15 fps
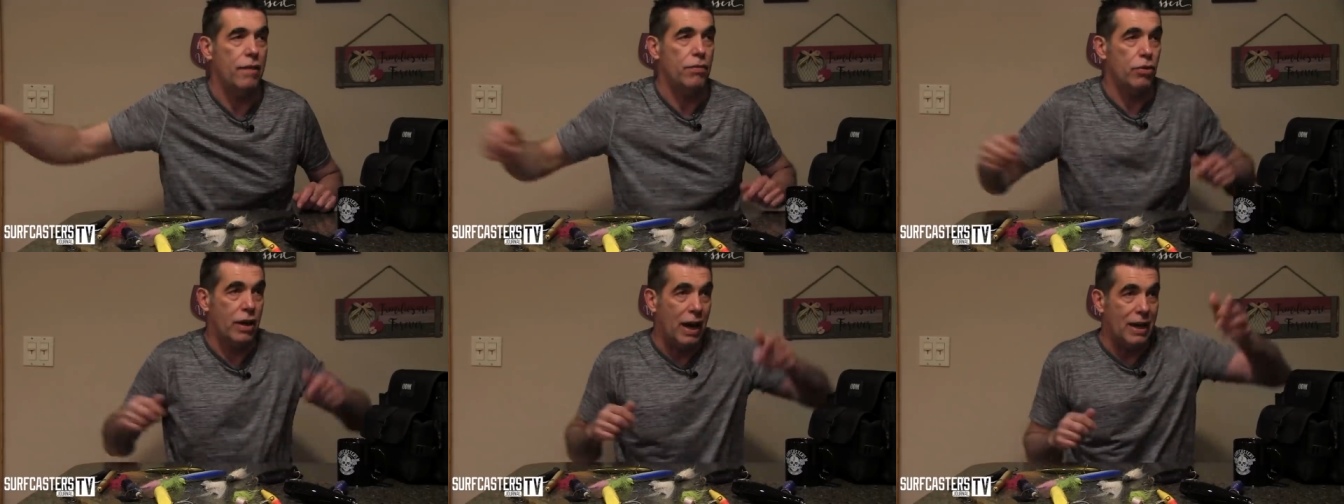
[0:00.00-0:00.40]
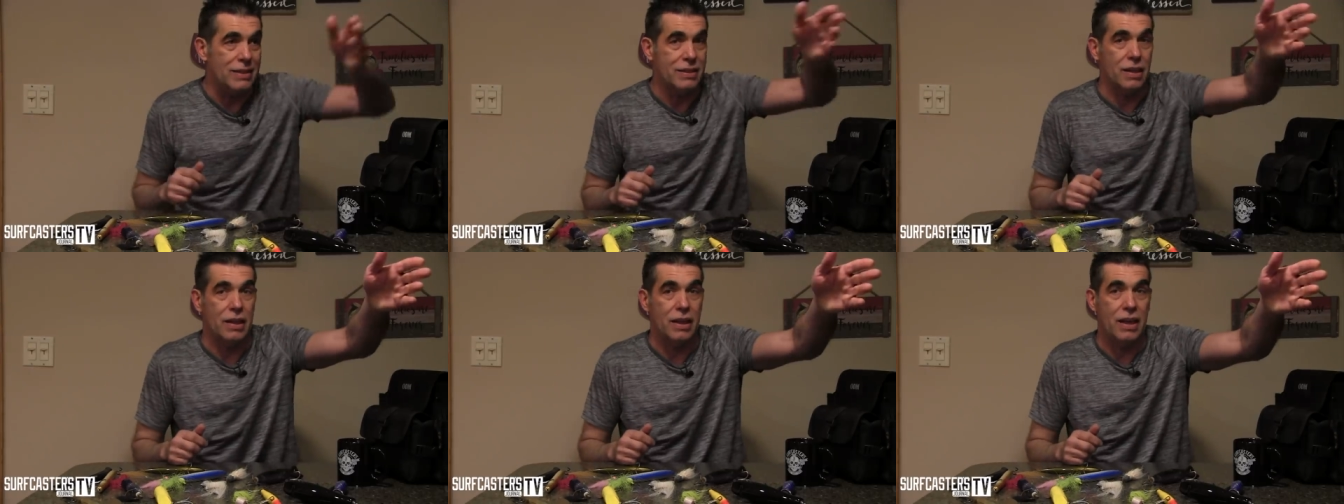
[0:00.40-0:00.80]
If you
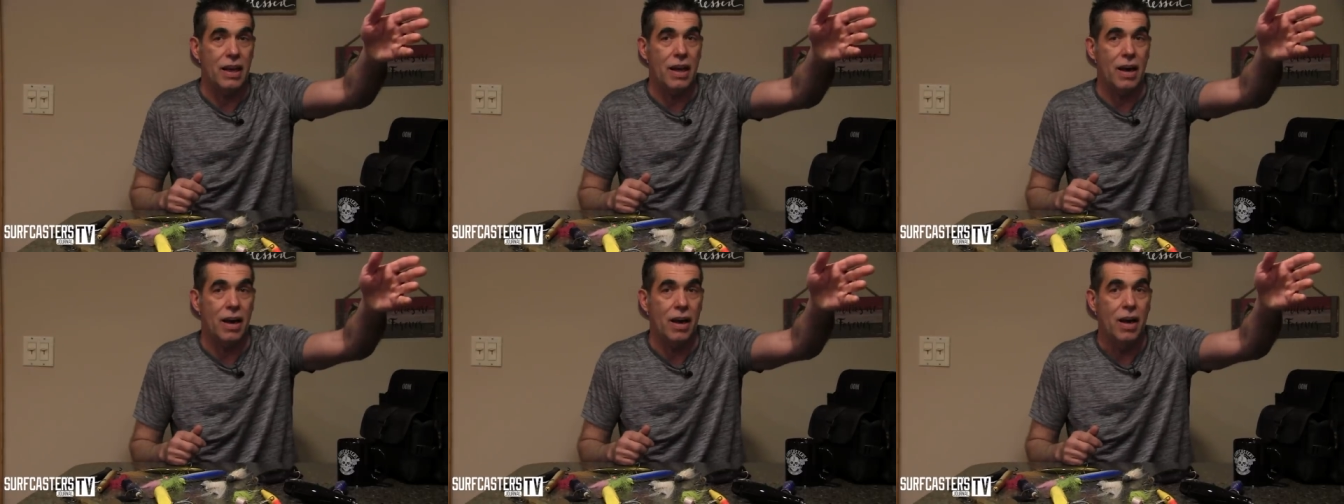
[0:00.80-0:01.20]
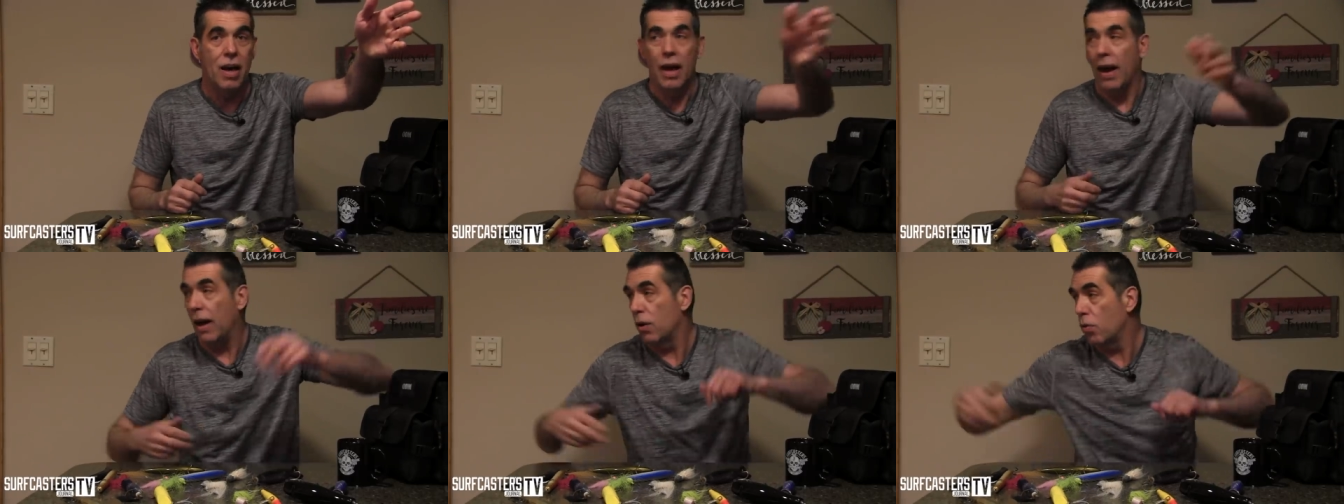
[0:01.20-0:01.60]
cast it here
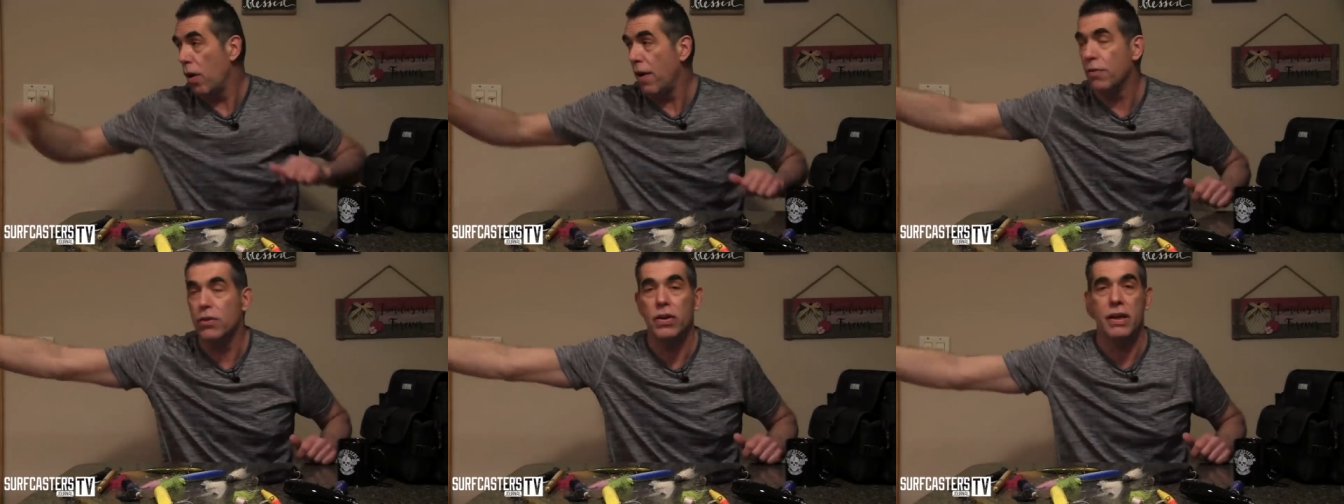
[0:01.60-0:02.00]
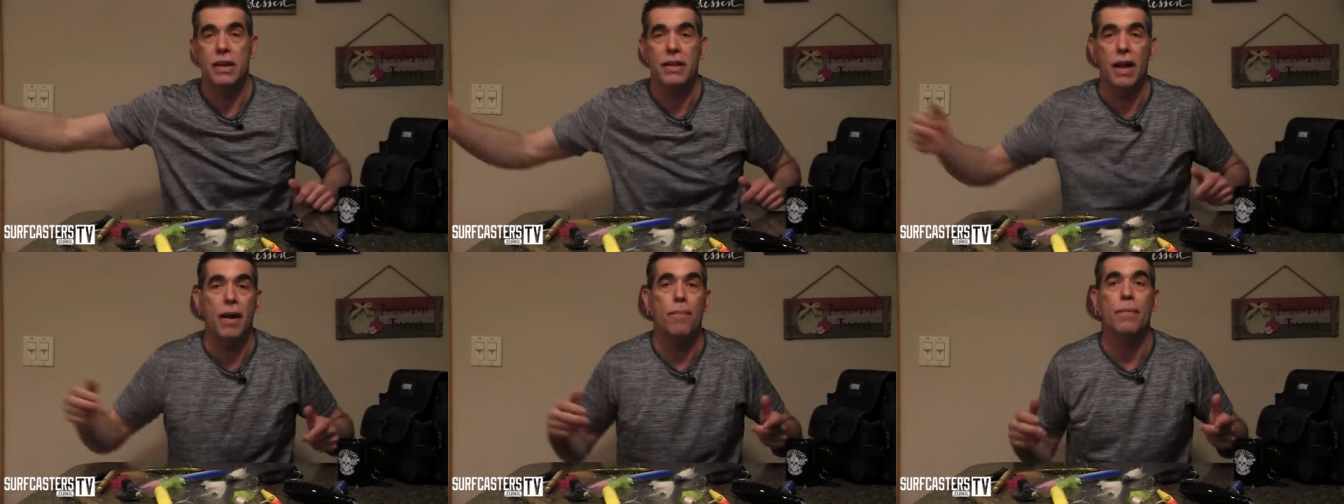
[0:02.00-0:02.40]
and the wave took
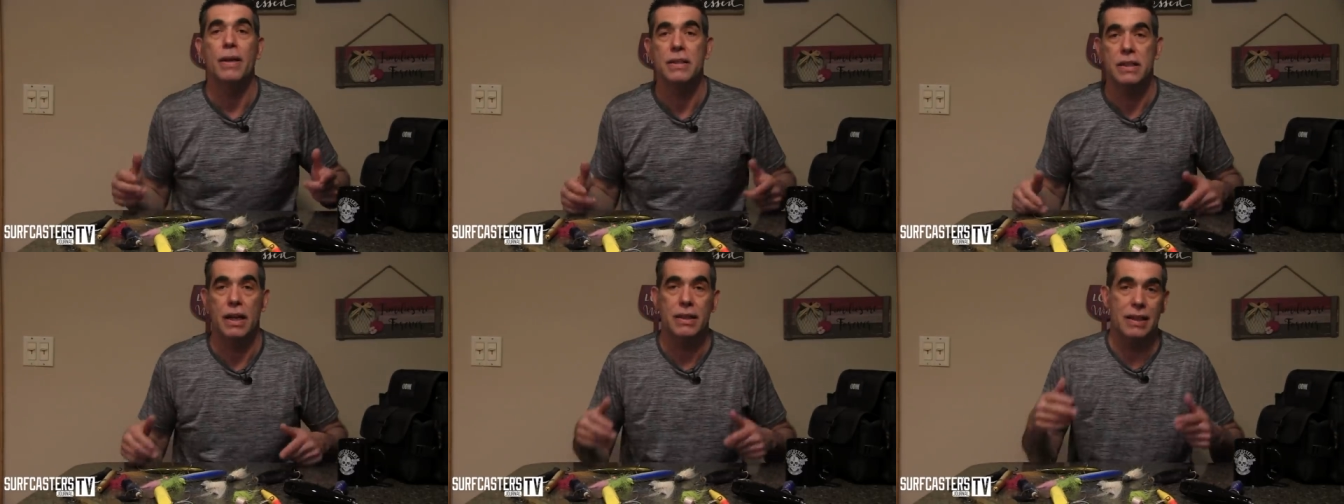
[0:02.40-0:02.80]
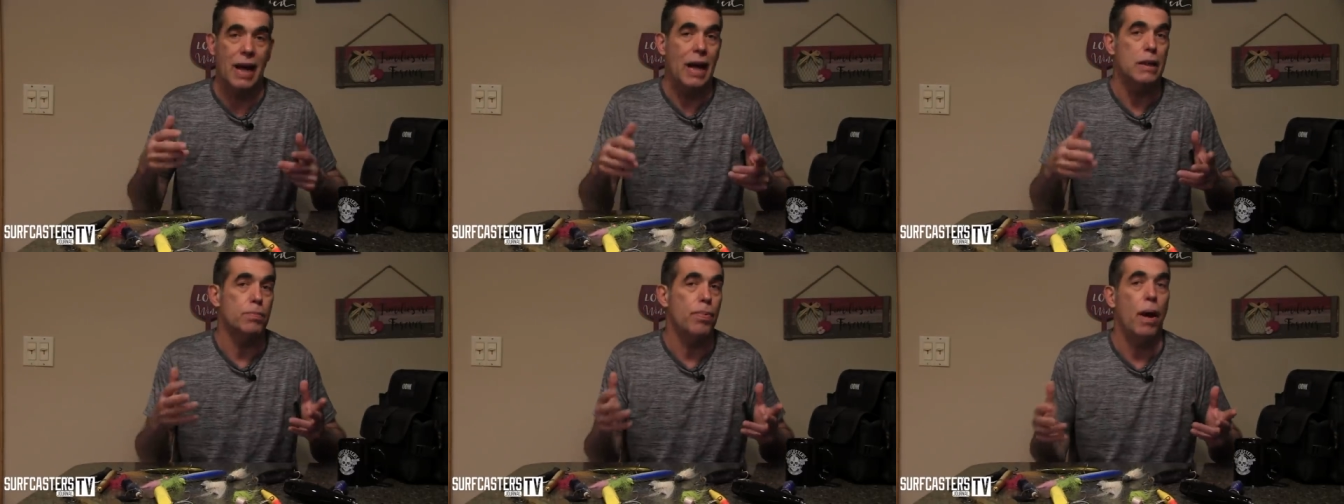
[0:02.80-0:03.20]
it there, it means that
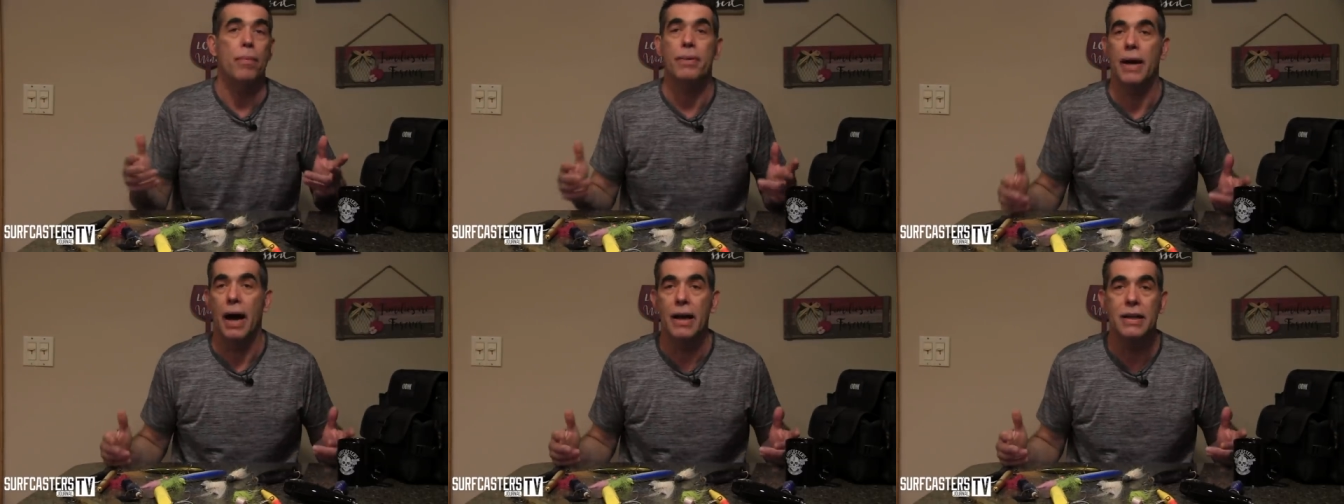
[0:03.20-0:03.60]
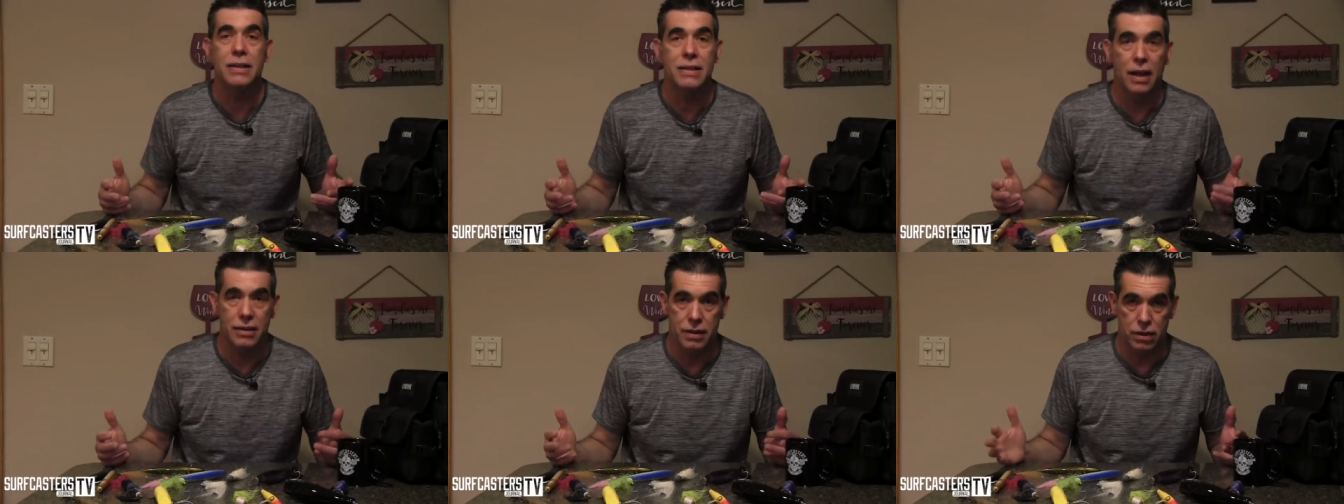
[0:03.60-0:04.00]
that's probably
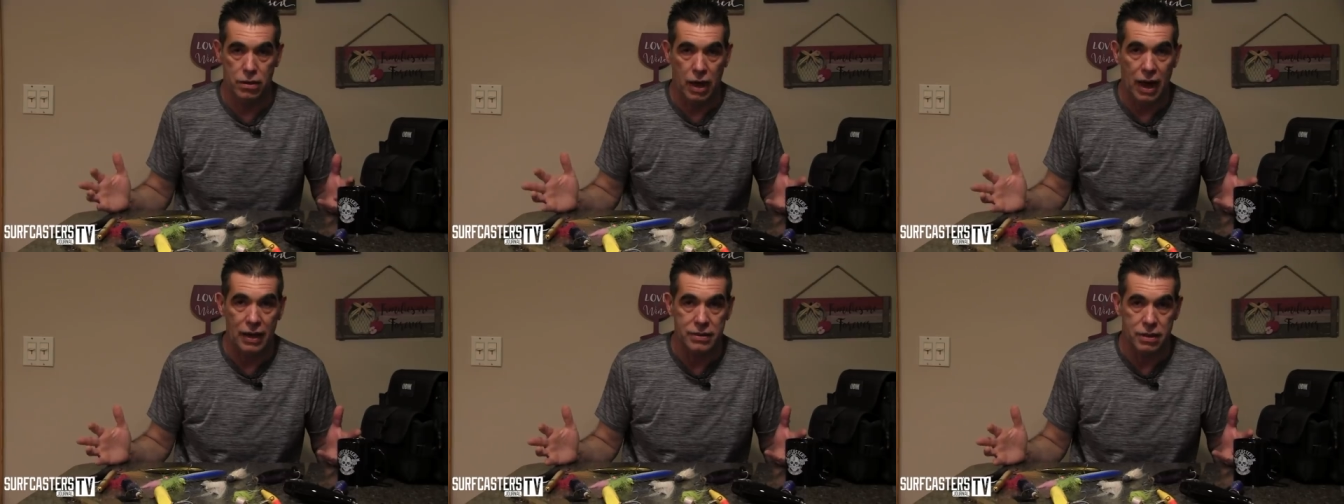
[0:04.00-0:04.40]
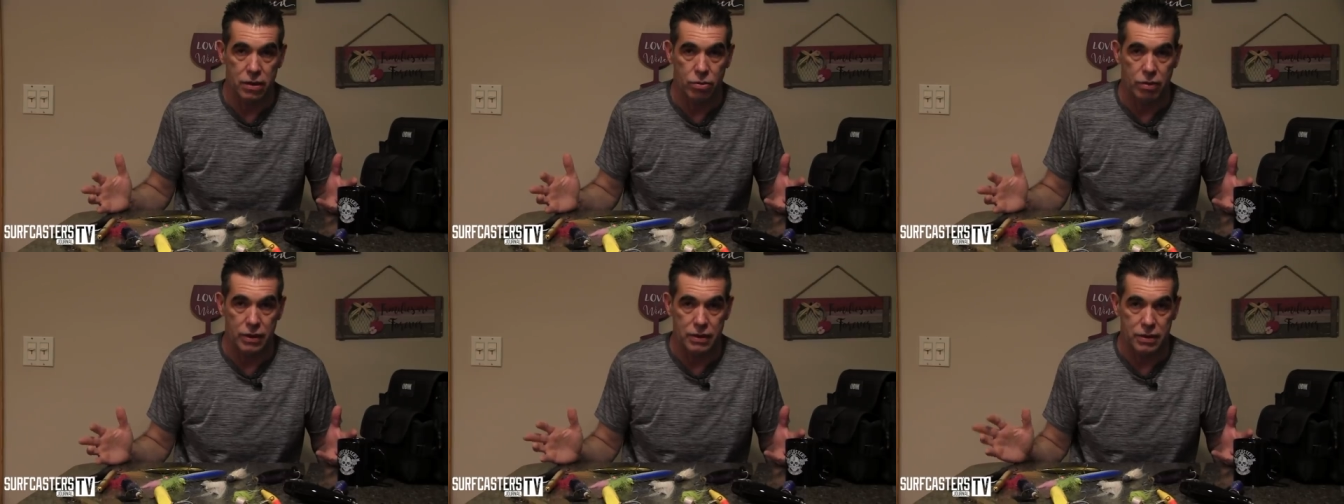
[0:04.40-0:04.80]
unintended
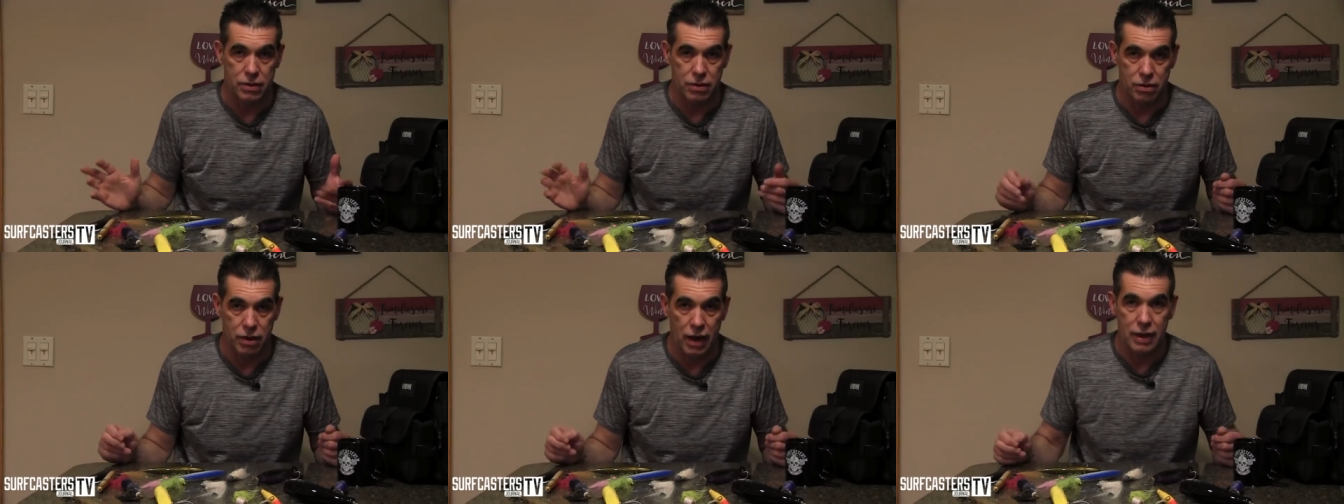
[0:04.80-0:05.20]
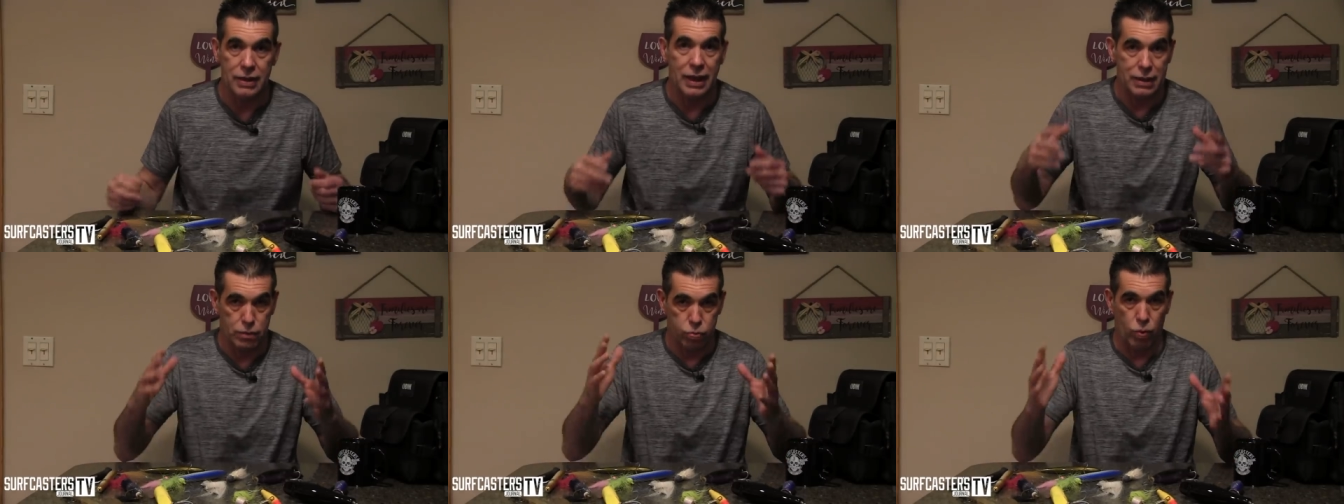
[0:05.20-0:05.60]
consequences, okay?
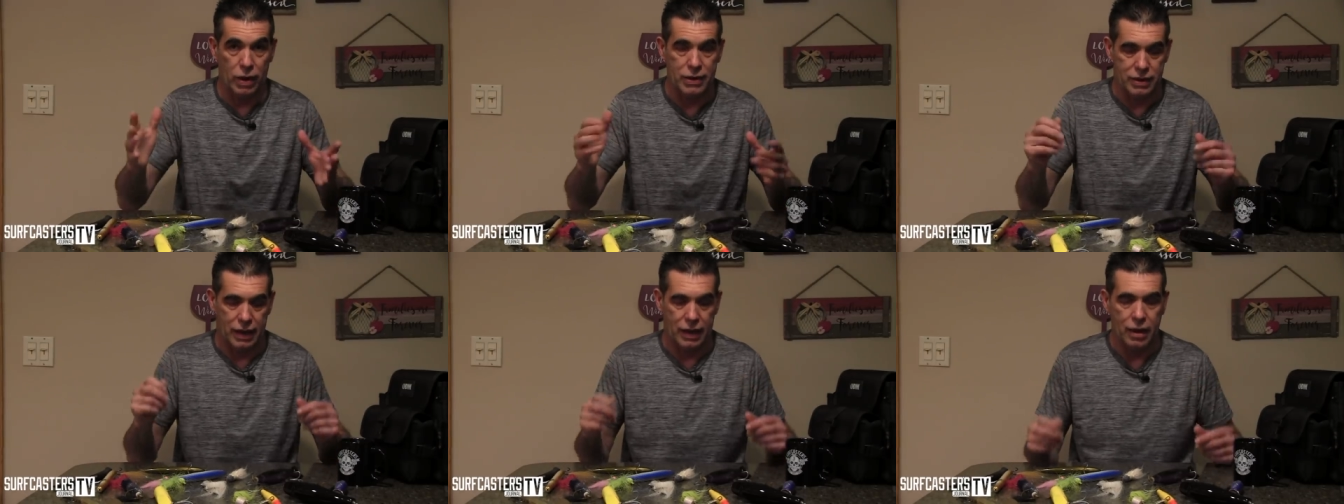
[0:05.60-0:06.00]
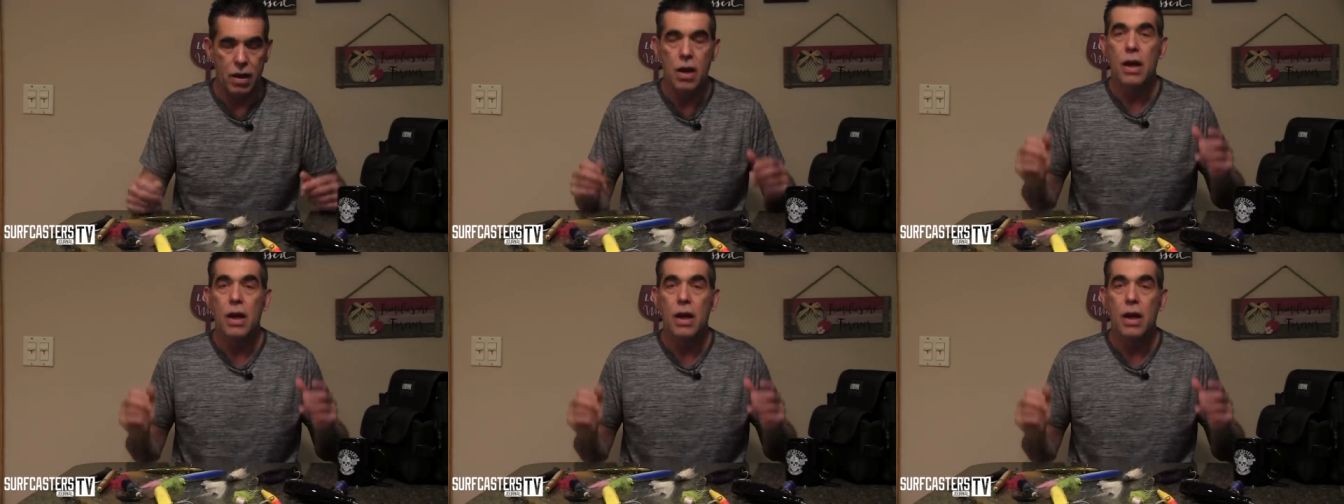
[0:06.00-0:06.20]
That's one thing.